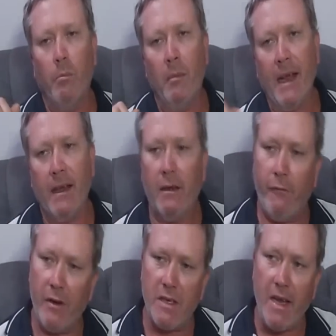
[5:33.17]
make a
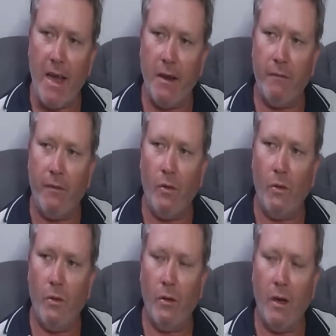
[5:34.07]
different sound
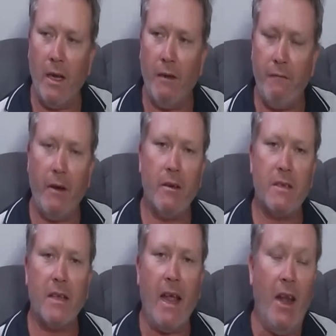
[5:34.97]
for
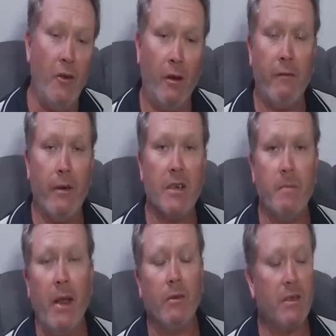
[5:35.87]
ferrous and non-ferrous
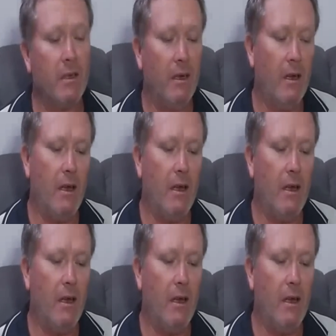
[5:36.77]
metals.